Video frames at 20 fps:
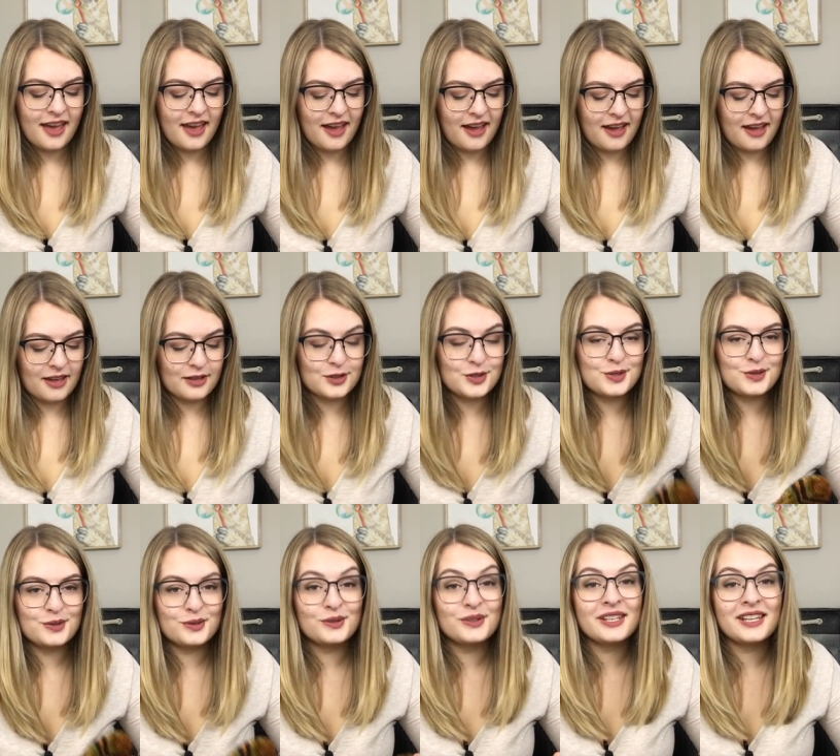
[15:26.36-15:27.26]

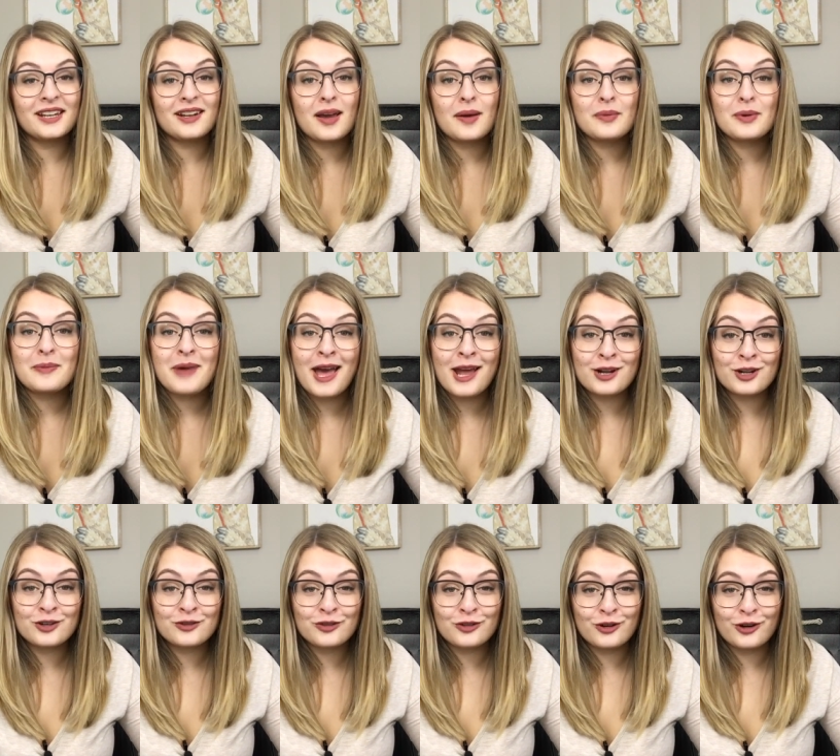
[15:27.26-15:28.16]
to knit up a
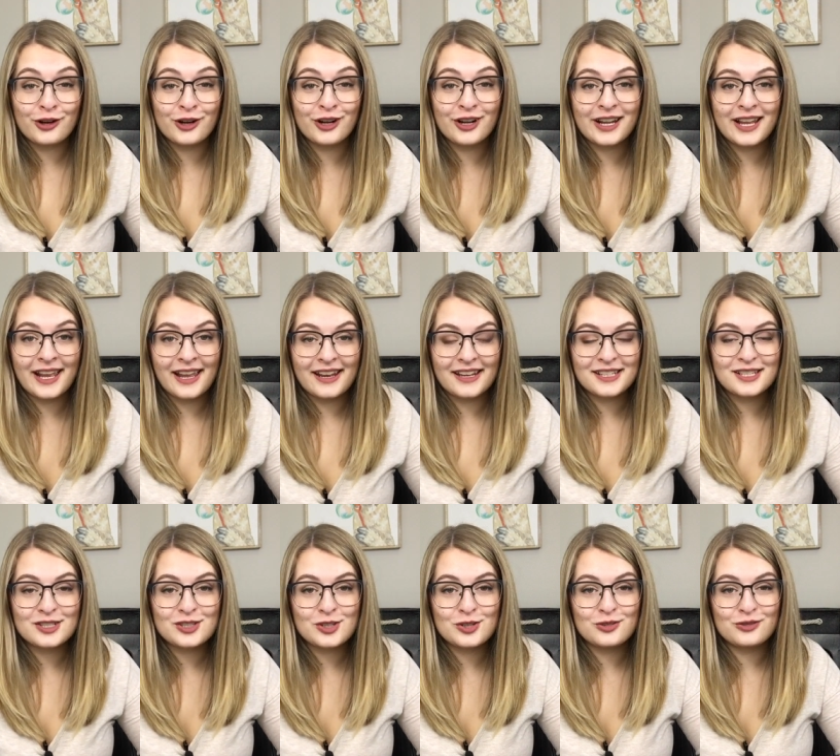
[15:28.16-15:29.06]
pattern for her
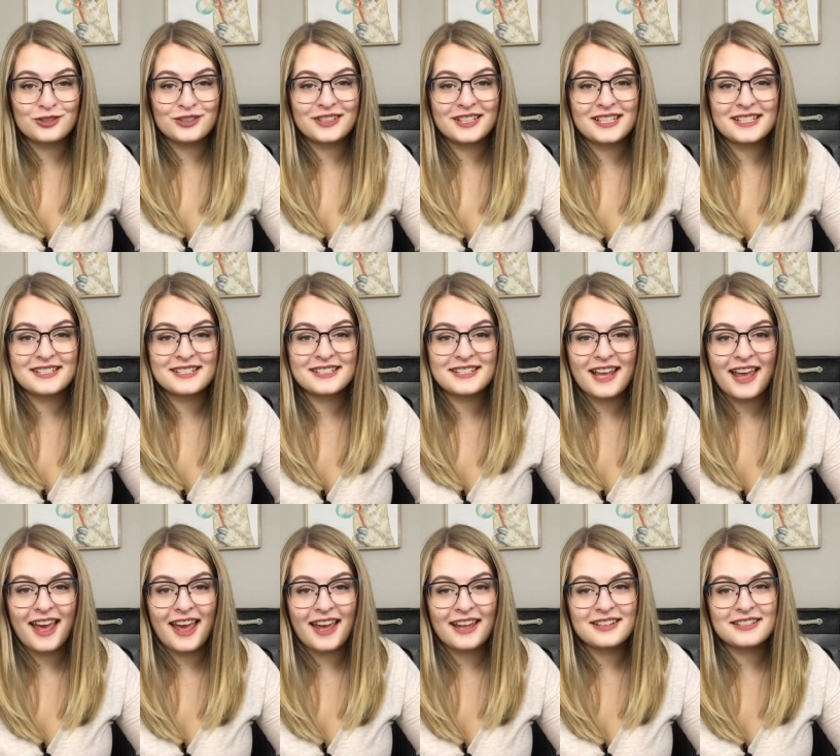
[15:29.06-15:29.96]
in to release
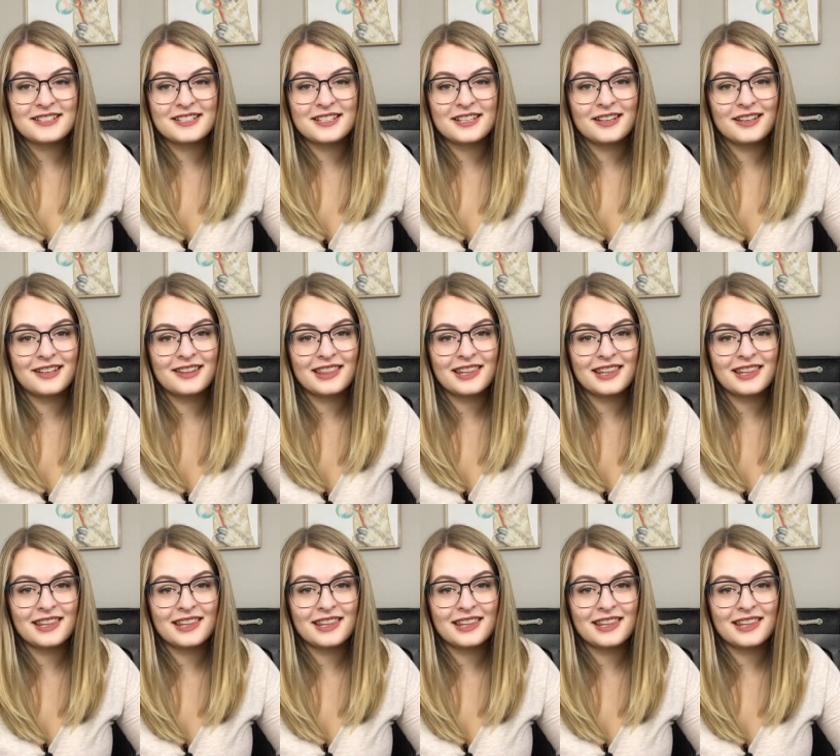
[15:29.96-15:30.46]
at